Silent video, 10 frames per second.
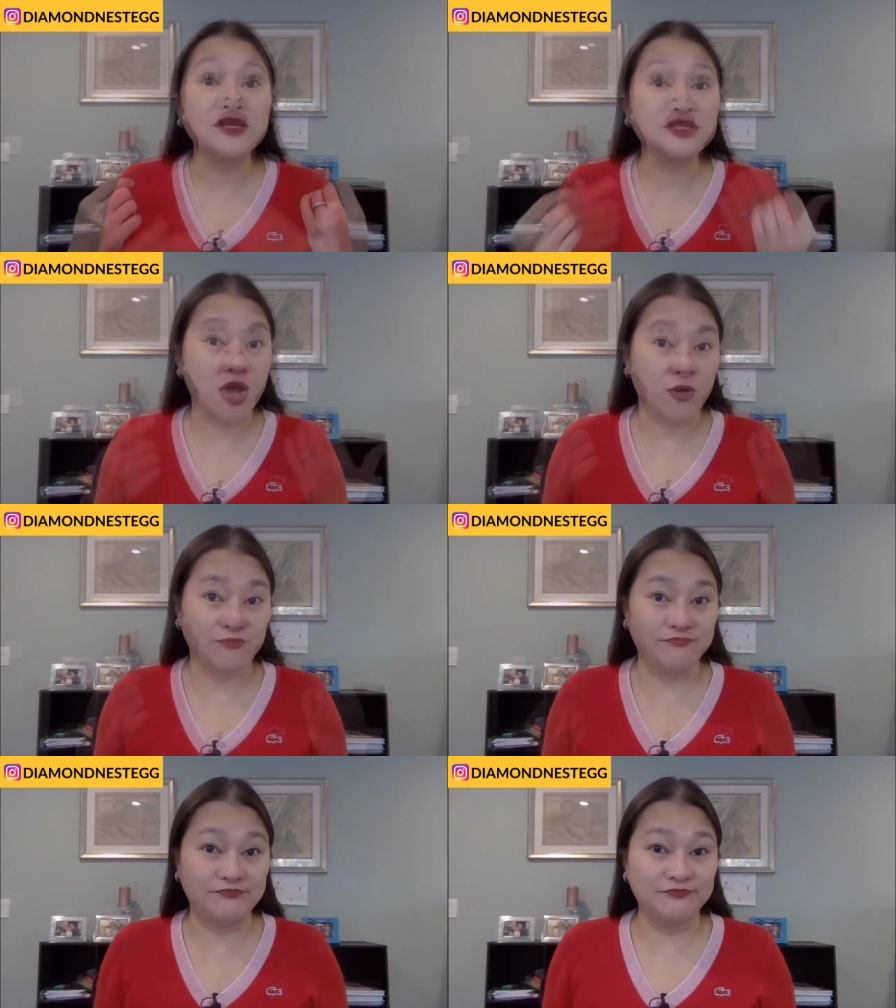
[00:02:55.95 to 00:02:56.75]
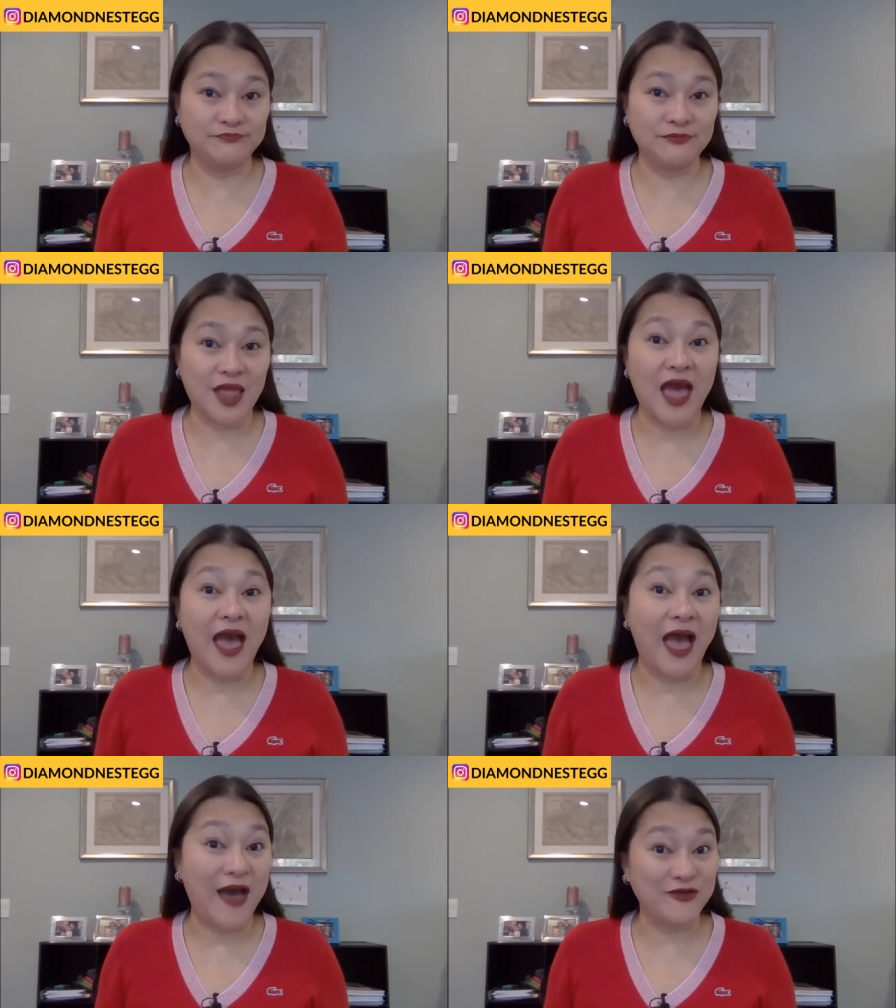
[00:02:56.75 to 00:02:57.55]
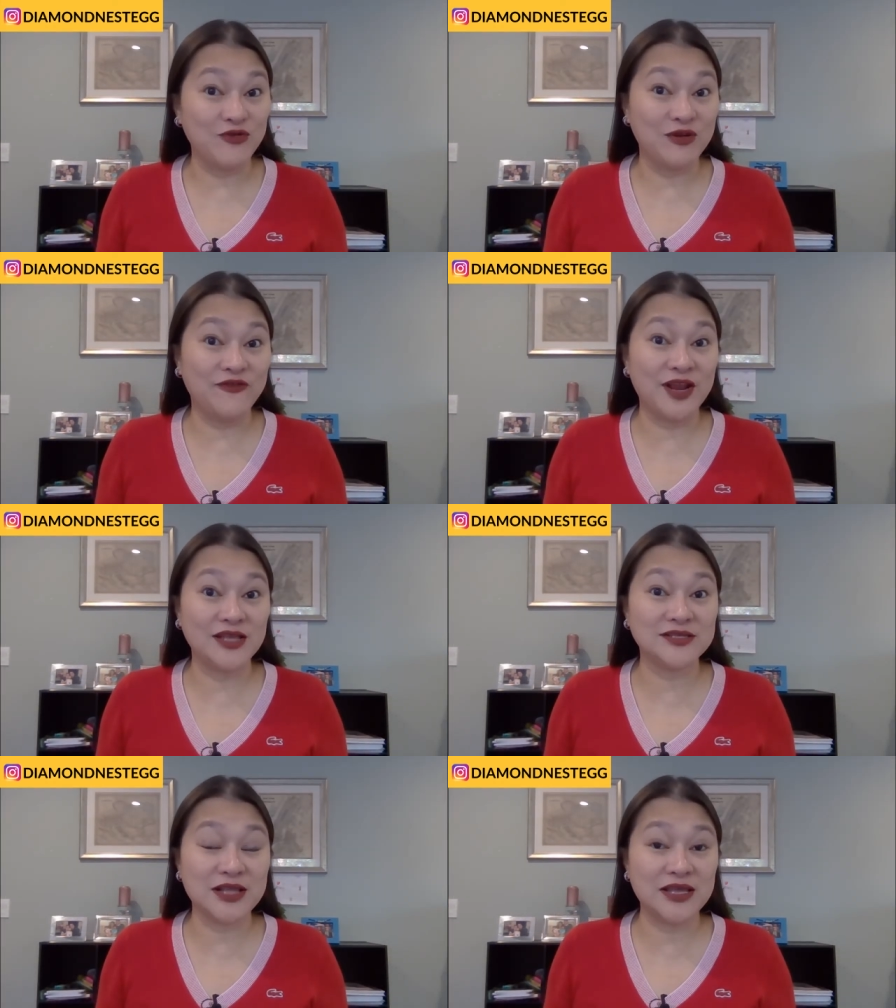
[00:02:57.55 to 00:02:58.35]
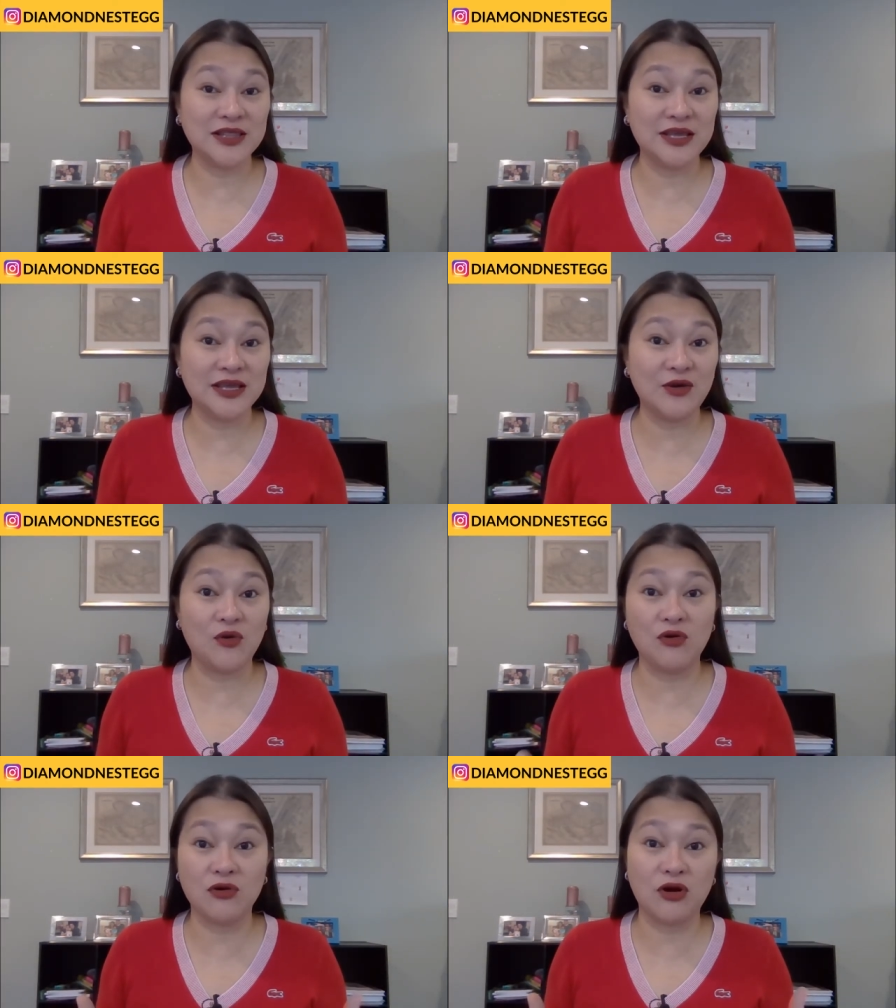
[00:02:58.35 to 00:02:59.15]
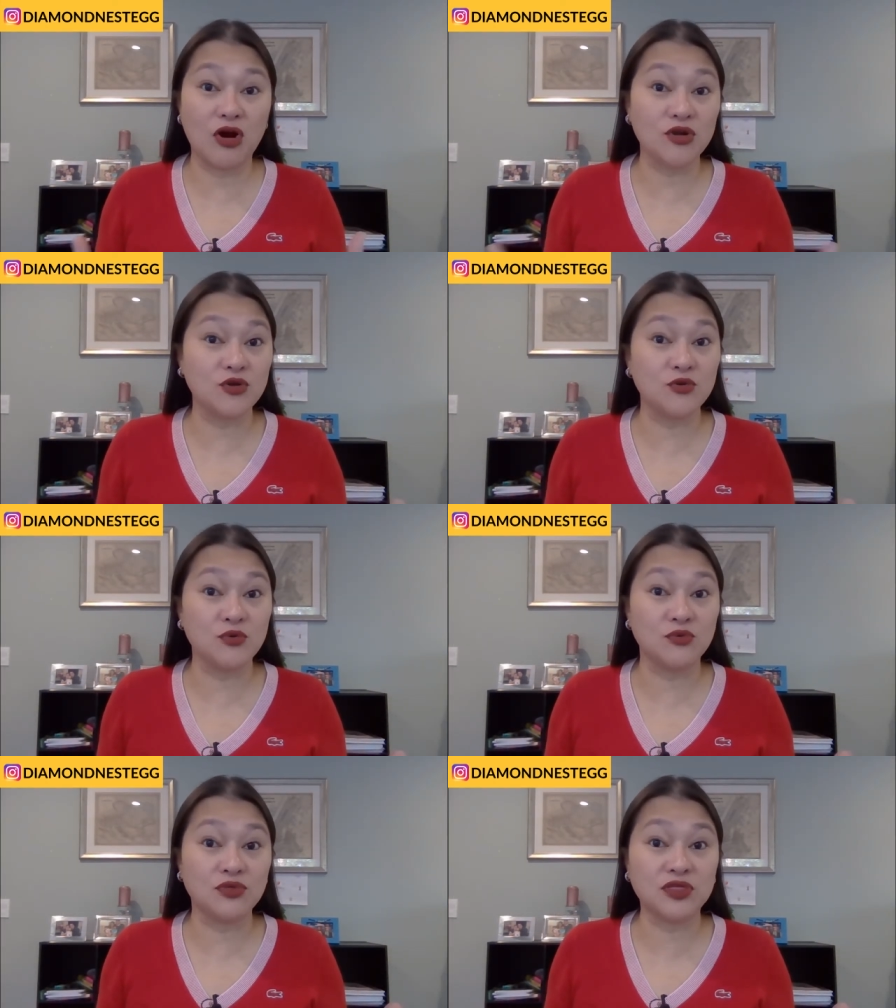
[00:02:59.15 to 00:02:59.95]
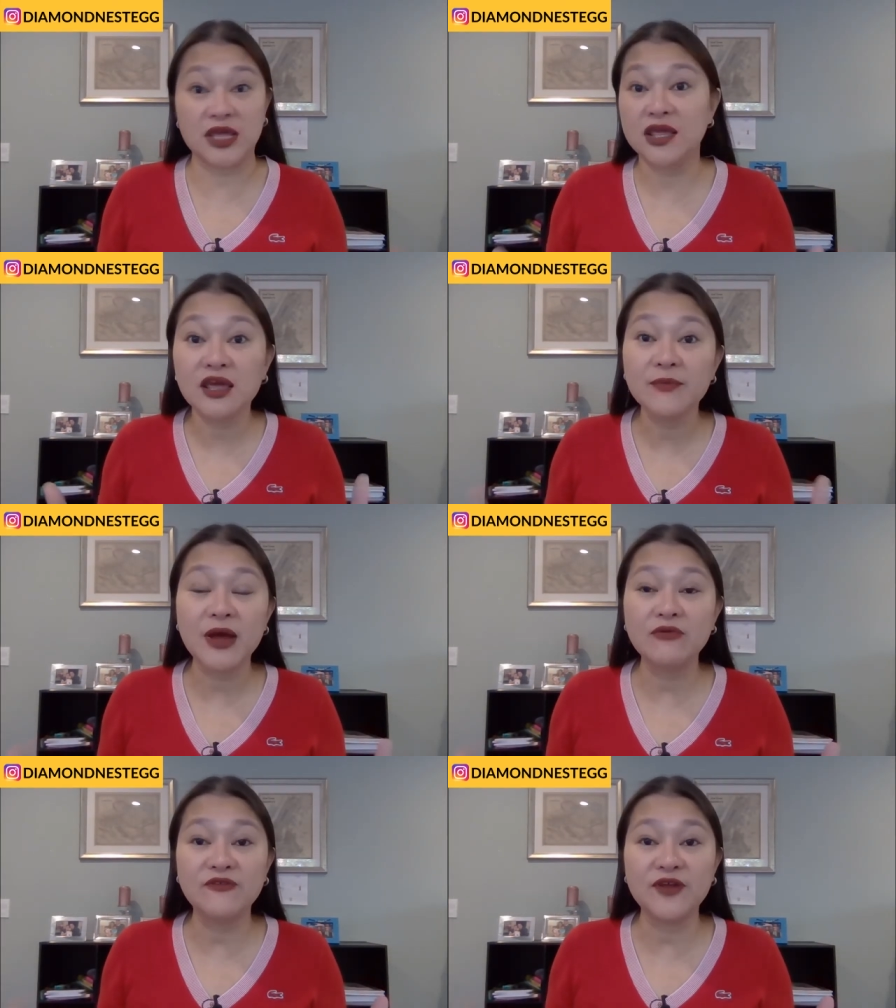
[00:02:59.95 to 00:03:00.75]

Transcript: So, have you refinanced lately or are you thinking about